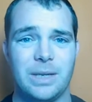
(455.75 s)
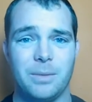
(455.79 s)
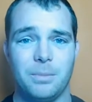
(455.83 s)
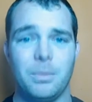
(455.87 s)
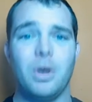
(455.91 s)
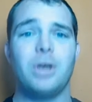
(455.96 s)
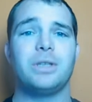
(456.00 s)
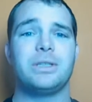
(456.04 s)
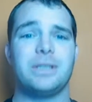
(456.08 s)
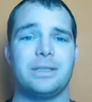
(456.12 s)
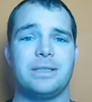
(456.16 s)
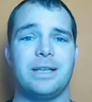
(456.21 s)

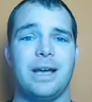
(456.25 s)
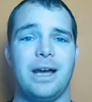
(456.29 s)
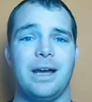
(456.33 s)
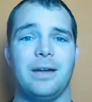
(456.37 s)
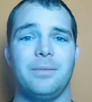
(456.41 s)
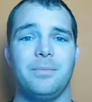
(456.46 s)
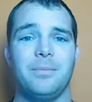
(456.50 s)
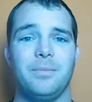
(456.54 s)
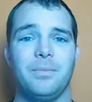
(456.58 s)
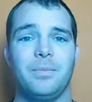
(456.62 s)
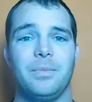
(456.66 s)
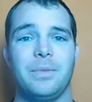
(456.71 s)
Most of the
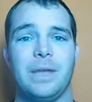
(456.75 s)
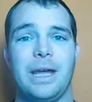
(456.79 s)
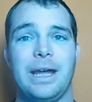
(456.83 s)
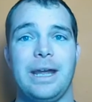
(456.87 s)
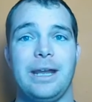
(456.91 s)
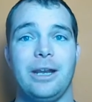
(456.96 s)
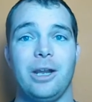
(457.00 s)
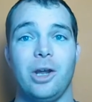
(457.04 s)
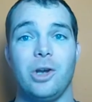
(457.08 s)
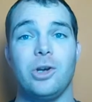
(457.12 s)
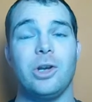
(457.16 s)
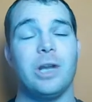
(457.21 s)
time,
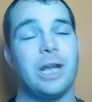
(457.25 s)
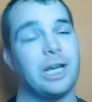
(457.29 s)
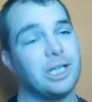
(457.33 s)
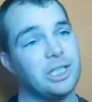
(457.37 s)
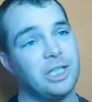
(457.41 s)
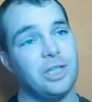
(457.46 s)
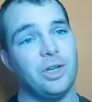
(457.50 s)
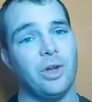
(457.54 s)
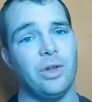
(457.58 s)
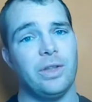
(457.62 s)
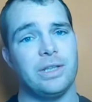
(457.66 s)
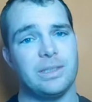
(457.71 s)
I don't
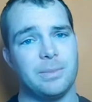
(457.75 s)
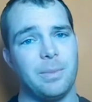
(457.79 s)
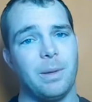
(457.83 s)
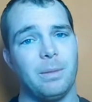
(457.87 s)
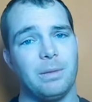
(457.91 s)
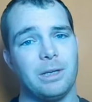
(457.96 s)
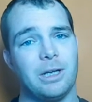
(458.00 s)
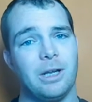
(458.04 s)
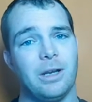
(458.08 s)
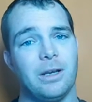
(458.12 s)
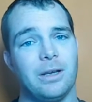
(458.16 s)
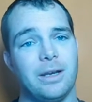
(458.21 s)
actually know there's a
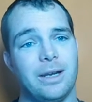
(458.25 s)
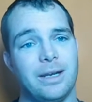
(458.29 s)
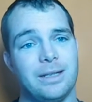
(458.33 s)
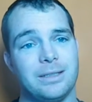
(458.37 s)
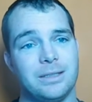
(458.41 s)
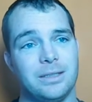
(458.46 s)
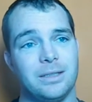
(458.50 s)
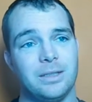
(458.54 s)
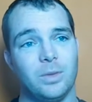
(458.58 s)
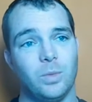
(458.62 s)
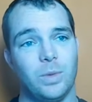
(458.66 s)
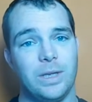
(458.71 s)
public holiday
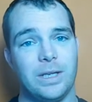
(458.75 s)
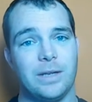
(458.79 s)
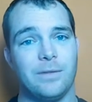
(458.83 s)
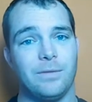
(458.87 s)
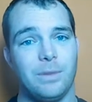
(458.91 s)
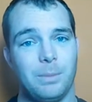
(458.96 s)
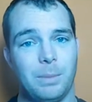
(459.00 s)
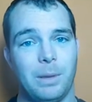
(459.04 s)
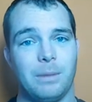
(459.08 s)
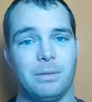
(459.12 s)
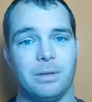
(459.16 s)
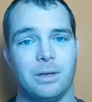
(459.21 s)
till the week of
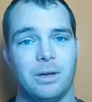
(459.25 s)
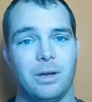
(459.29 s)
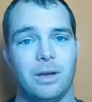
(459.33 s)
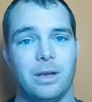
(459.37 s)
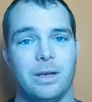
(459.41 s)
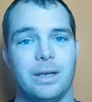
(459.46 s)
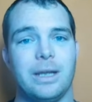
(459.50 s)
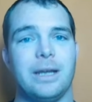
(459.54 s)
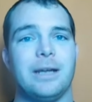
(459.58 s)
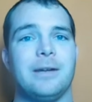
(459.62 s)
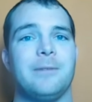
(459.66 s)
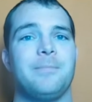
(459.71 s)
the public
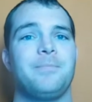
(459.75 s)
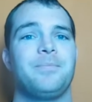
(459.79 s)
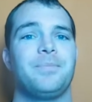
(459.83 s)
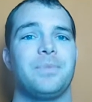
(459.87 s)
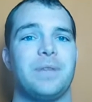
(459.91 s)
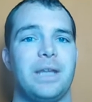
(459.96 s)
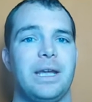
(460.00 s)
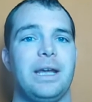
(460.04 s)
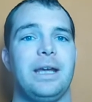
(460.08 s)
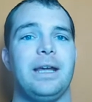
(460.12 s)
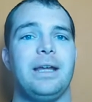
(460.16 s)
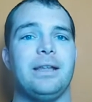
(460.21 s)
holiday.
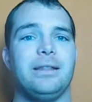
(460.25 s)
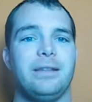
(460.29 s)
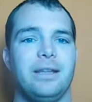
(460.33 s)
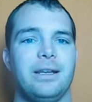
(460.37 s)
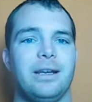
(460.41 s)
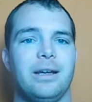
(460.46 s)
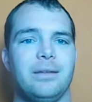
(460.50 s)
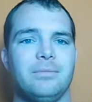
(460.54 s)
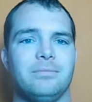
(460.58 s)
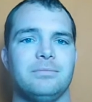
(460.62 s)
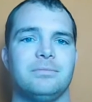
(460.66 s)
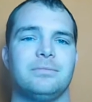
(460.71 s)
And then
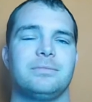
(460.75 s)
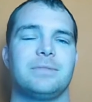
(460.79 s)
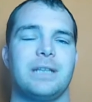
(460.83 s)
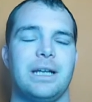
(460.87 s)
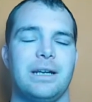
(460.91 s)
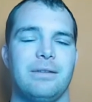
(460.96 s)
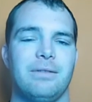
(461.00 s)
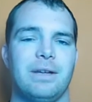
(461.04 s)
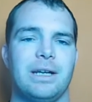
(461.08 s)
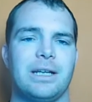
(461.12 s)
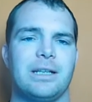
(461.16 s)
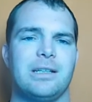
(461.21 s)
I'm
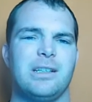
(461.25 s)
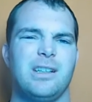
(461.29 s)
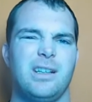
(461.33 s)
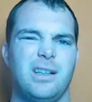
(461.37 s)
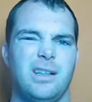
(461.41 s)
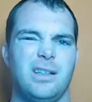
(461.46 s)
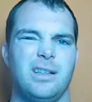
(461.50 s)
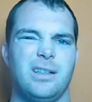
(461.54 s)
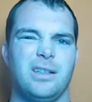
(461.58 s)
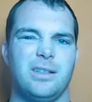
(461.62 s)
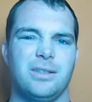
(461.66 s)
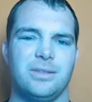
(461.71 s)
kind of like,
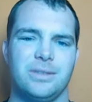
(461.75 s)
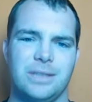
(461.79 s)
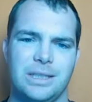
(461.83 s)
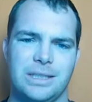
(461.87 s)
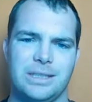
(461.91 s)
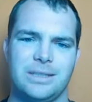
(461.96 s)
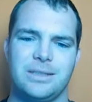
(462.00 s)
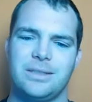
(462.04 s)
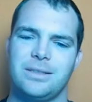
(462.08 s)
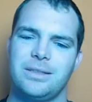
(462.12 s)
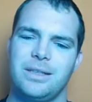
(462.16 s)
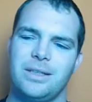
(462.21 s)
oh,
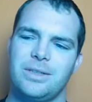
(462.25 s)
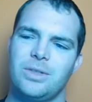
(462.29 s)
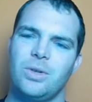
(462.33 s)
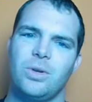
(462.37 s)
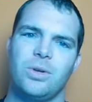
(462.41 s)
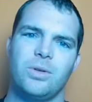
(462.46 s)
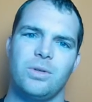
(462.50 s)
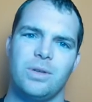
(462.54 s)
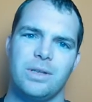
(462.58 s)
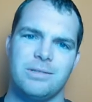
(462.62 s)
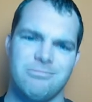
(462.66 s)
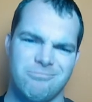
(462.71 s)
that's
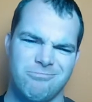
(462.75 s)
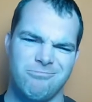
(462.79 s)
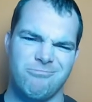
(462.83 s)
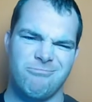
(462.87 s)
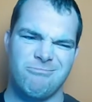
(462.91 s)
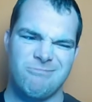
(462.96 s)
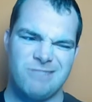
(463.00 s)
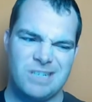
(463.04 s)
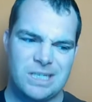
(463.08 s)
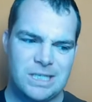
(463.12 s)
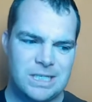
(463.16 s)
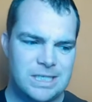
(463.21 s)
awkward.
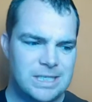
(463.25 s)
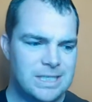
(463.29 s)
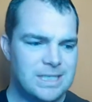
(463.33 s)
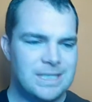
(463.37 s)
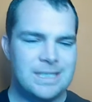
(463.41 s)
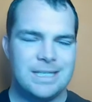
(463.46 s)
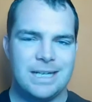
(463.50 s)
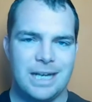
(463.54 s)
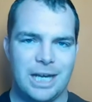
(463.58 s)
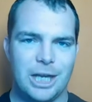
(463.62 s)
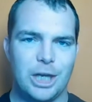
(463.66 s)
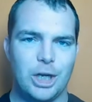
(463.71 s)

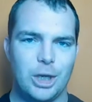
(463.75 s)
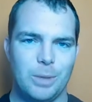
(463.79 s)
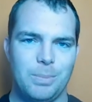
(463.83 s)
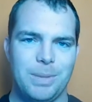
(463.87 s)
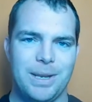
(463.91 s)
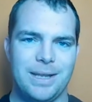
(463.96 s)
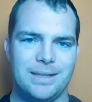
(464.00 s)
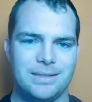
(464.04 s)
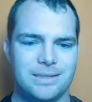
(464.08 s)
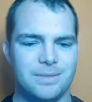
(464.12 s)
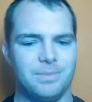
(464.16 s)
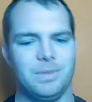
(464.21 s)
I could have
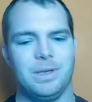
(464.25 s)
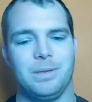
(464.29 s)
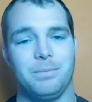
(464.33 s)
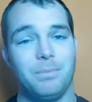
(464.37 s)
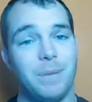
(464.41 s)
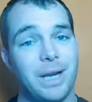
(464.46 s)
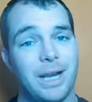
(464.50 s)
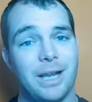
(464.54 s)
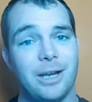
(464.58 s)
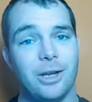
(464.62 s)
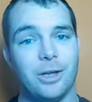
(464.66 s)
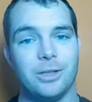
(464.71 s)
planned something,
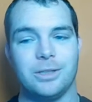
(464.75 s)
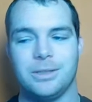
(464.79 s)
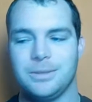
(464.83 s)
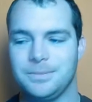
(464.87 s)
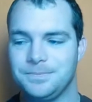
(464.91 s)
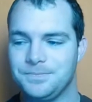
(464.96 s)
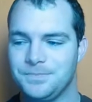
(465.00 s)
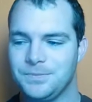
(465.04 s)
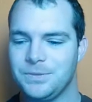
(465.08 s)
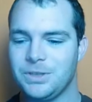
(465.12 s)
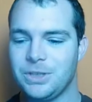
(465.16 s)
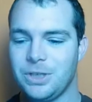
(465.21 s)
but I don't.
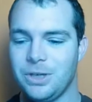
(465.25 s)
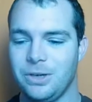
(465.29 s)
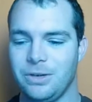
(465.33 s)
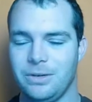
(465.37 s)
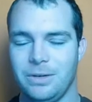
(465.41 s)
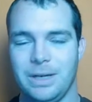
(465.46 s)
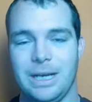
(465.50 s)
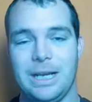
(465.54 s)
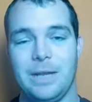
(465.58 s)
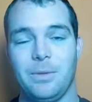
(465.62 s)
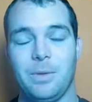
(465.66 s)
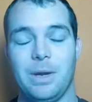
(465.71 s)
So
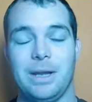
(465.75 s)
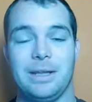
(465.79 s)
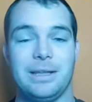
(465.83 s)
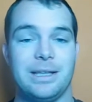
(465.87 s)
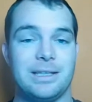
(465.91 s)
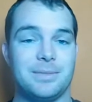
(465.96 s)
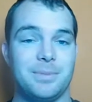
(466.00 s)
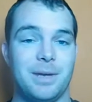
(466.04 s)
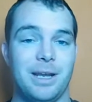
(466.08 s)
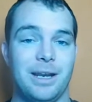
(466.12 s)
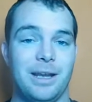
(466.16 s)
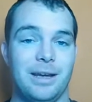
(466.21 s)
anyway,
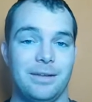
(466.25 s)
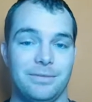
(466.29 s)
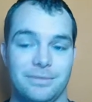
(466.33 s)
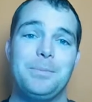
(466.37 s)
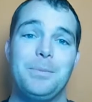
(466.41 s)
that's my life.